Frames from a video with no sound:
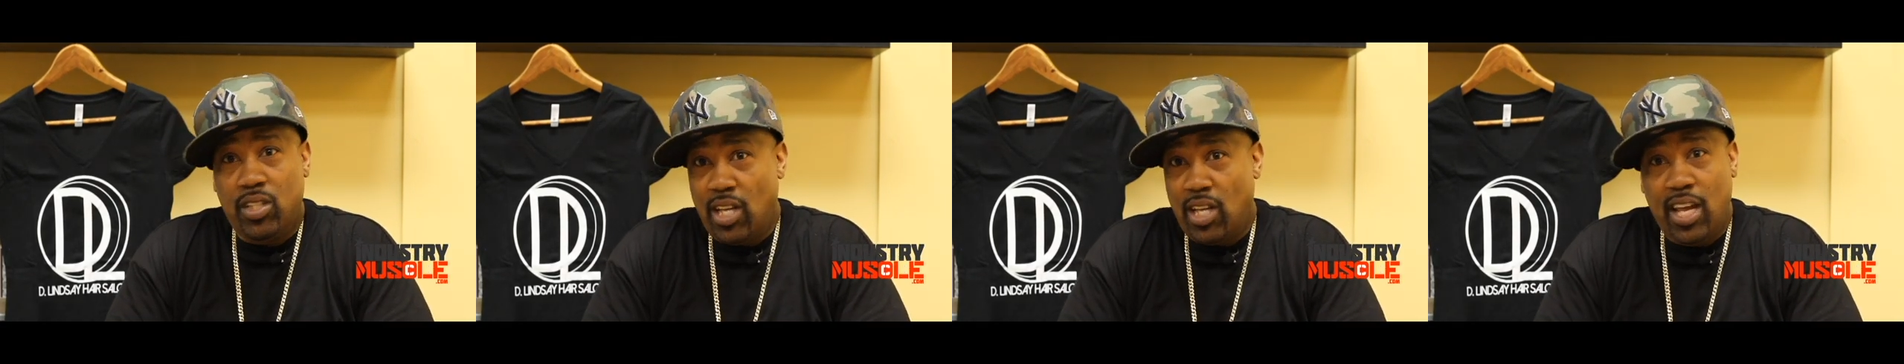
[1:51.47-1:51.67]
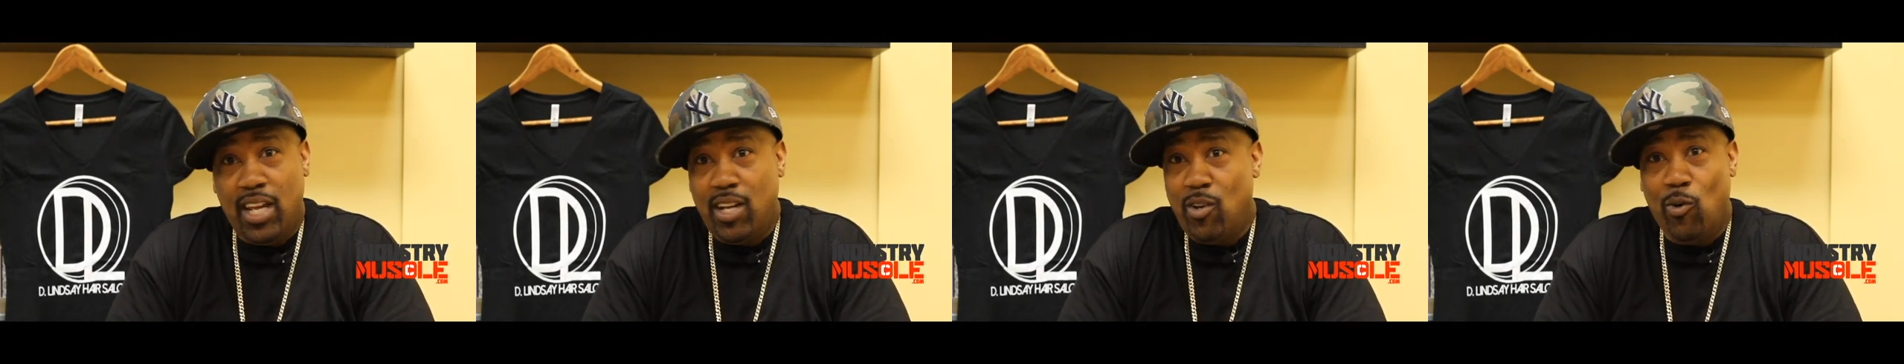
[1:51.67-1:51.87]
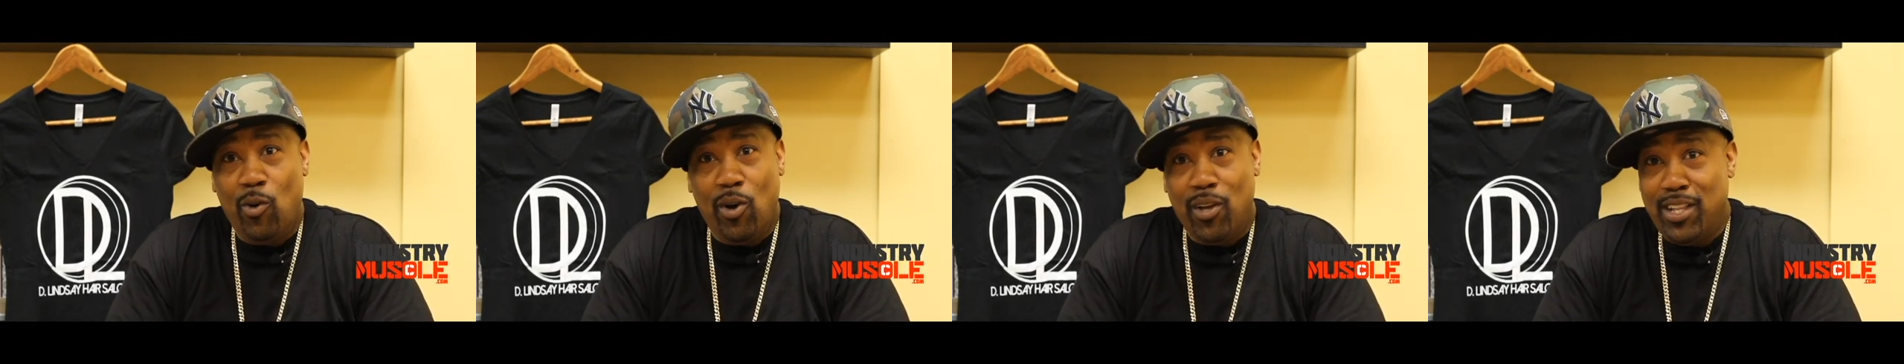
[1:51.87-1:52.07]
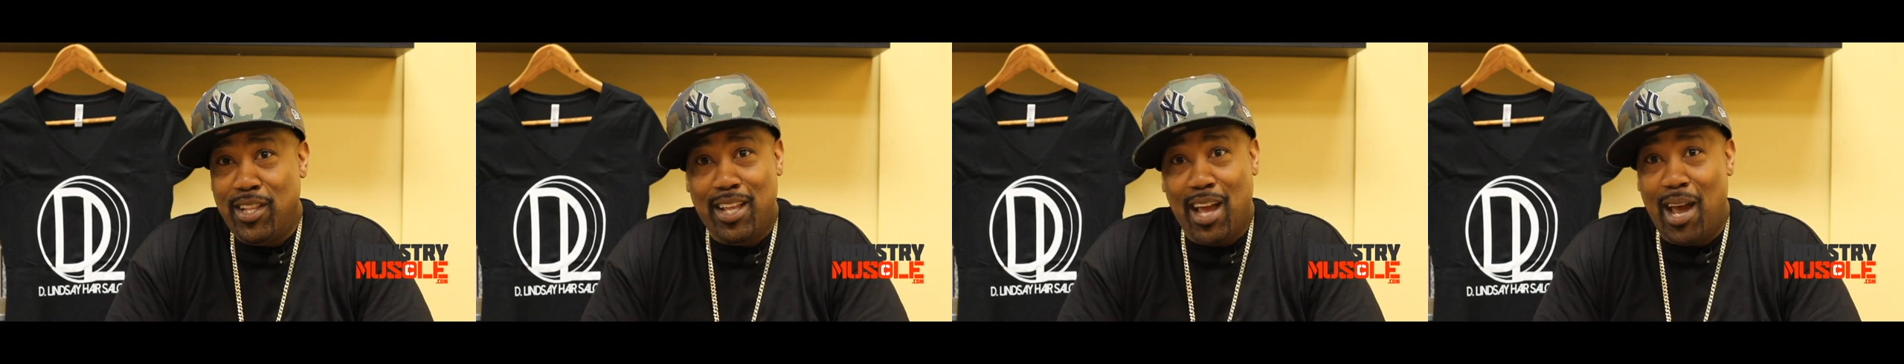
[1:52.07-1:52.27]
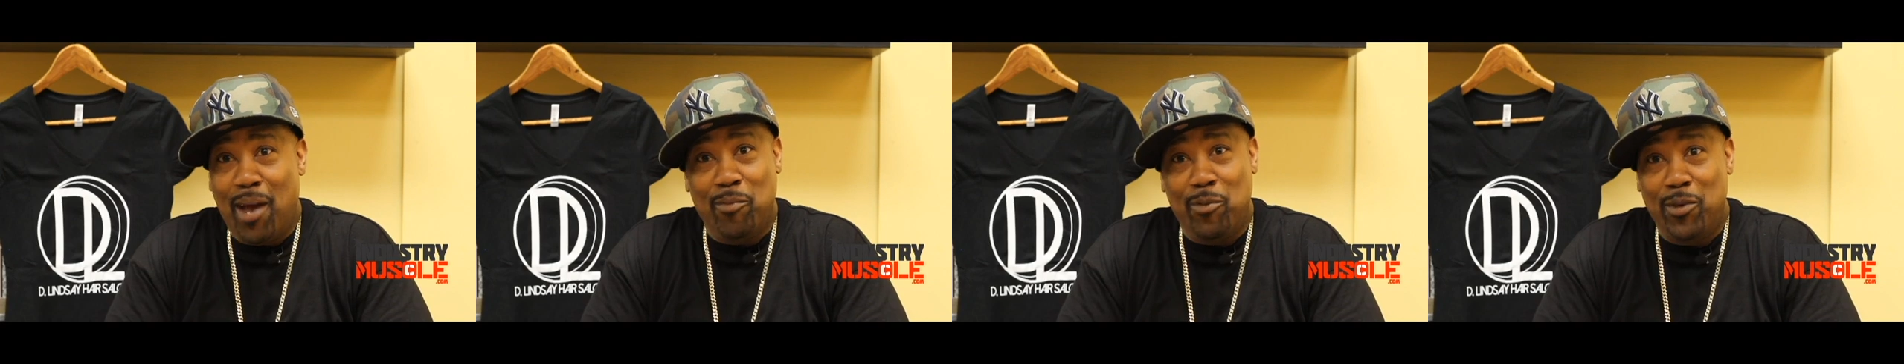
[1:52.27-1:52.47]
Ain't no other
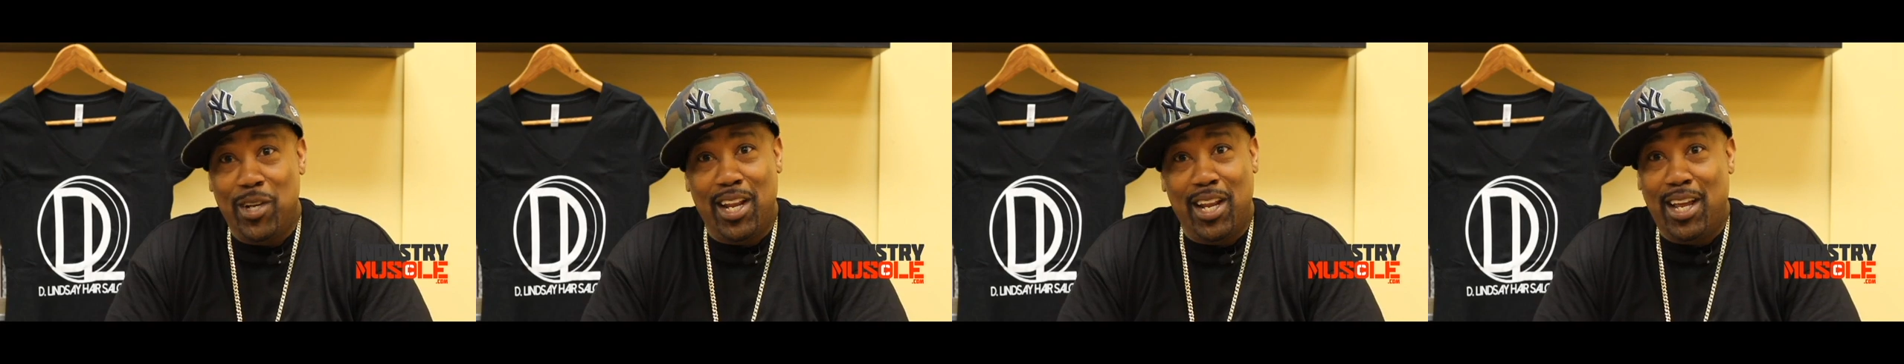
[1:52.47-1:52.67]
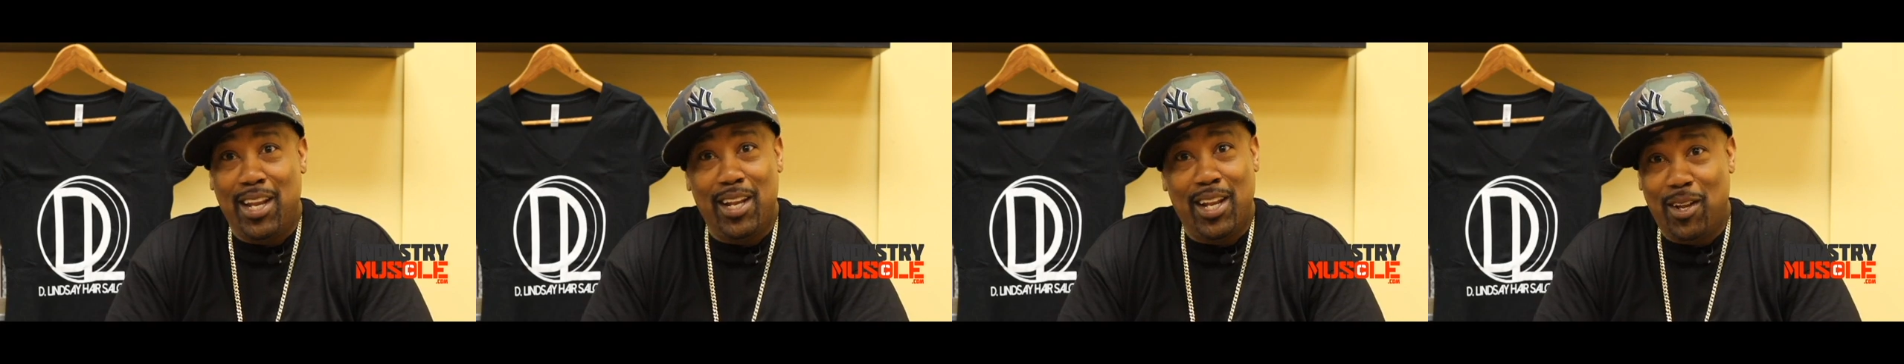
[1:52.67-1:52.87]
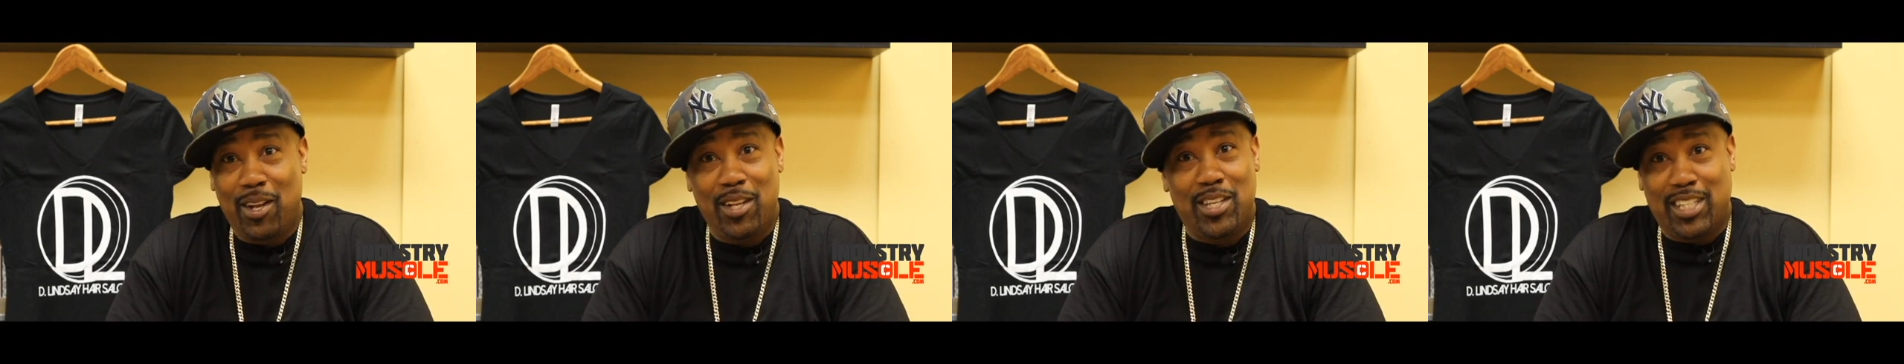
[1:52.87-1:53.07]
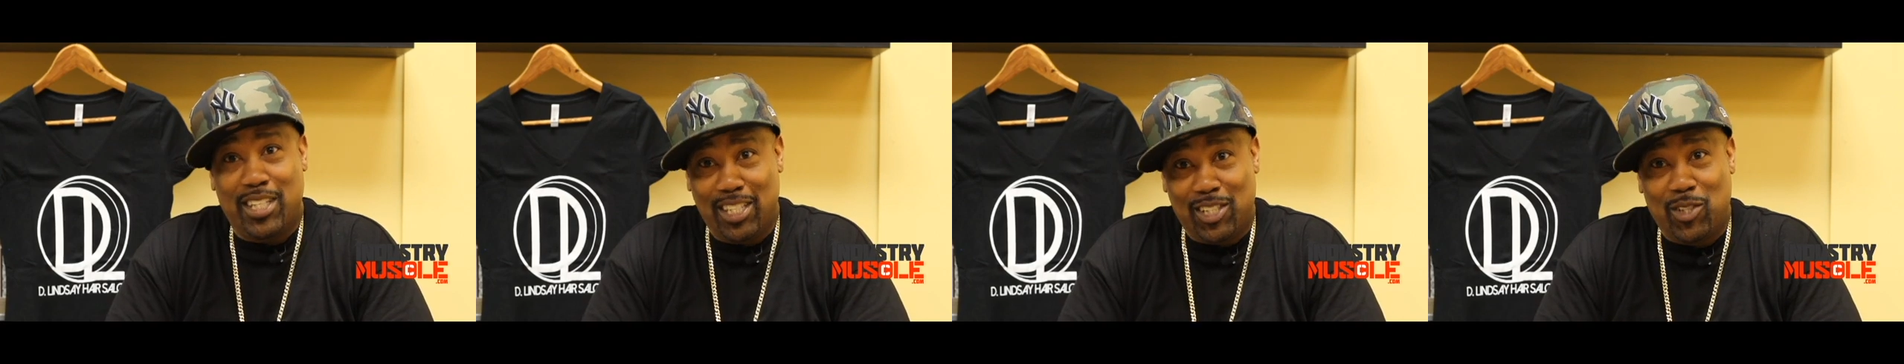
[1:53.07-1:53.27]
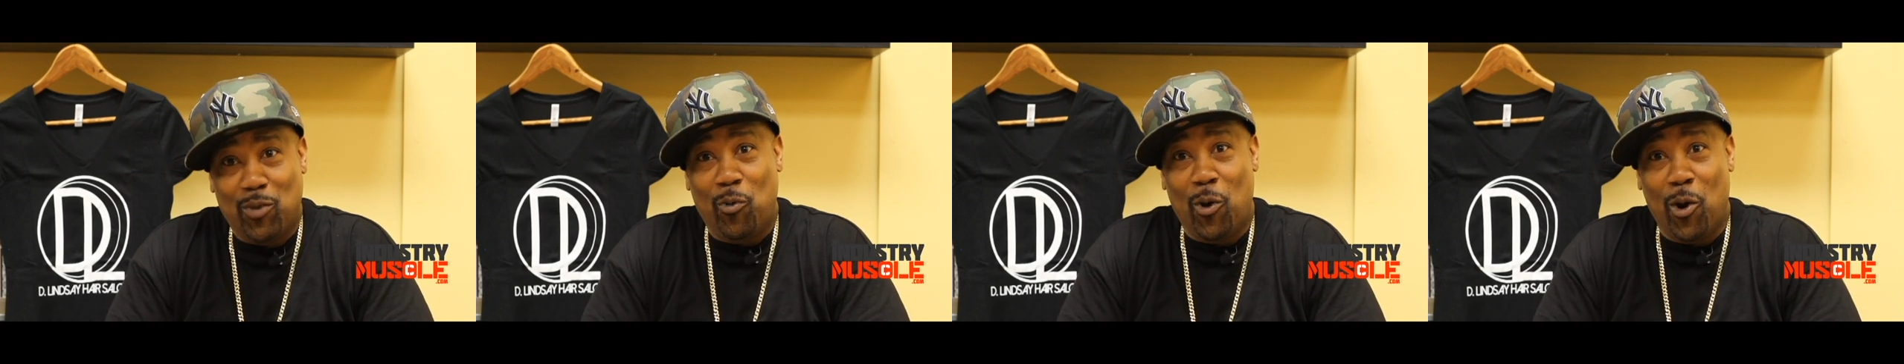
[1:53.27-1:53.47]
time when
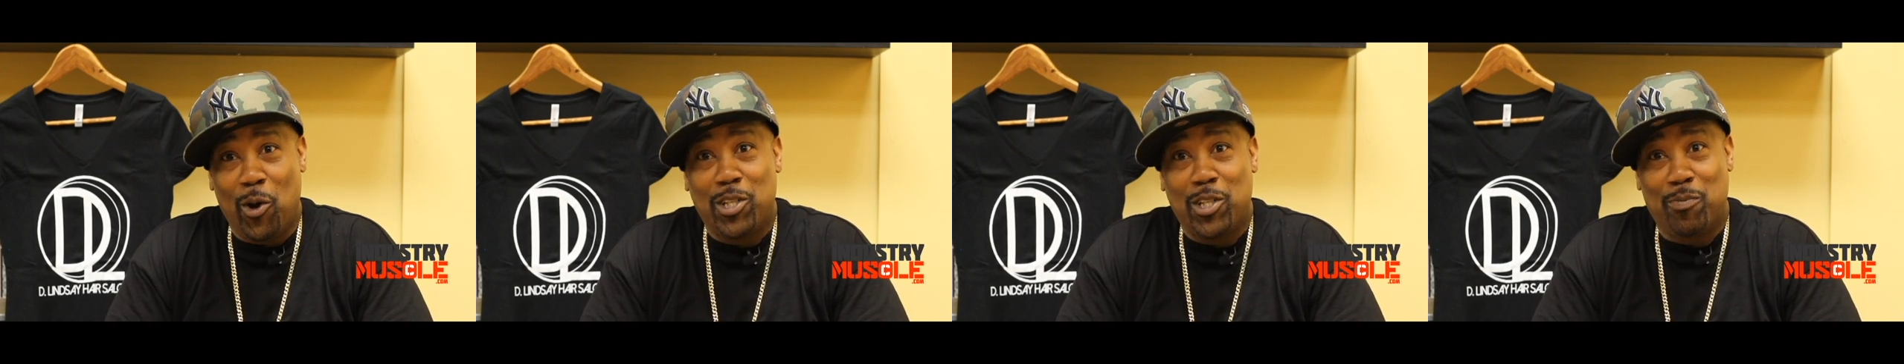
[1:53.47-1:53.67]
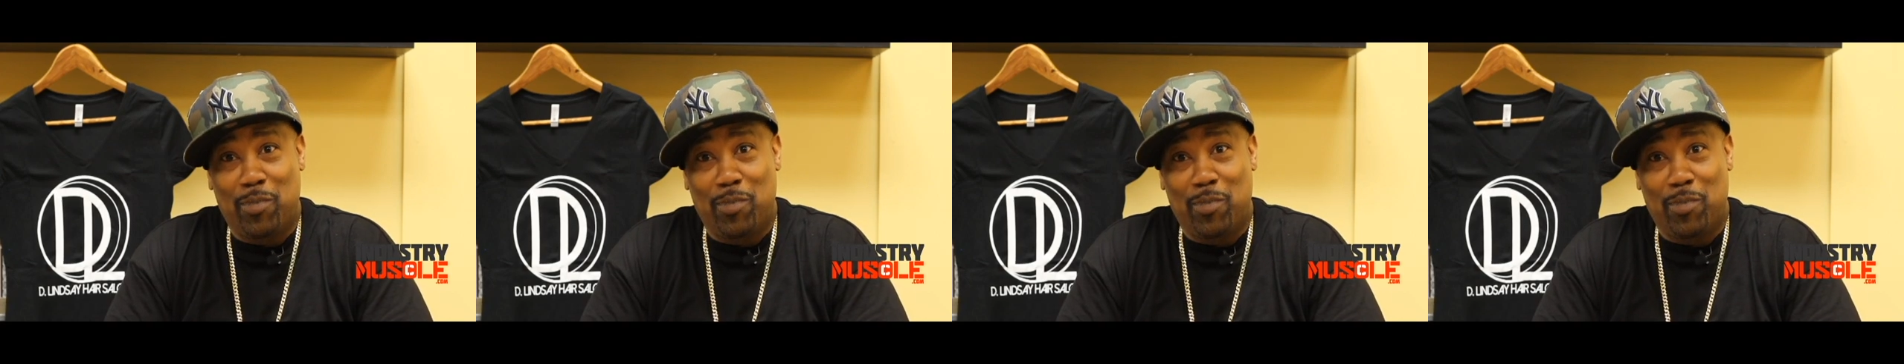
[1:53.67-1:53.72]
since the work's